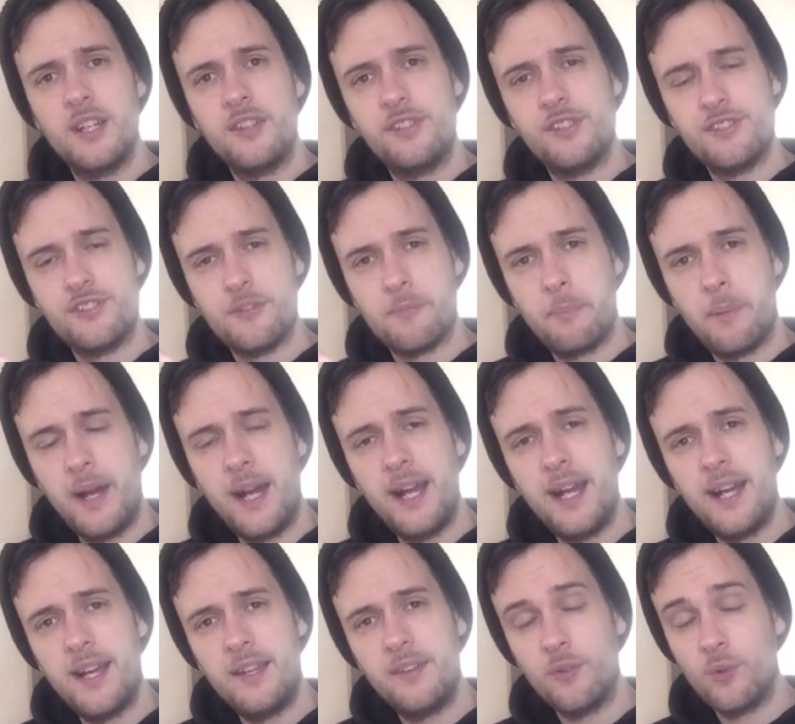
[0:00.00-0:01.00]
to
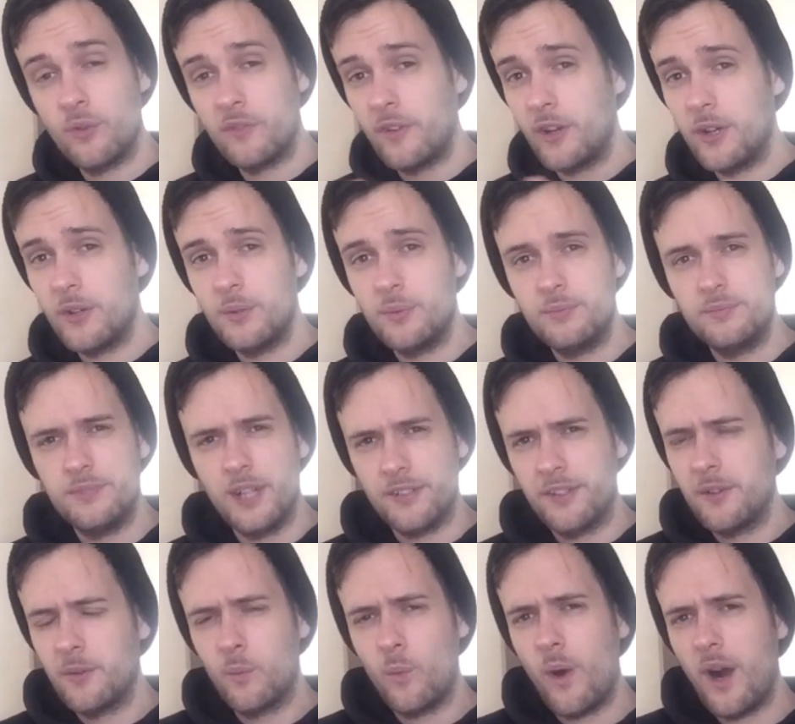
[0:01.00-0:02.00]
Japan, although I don't know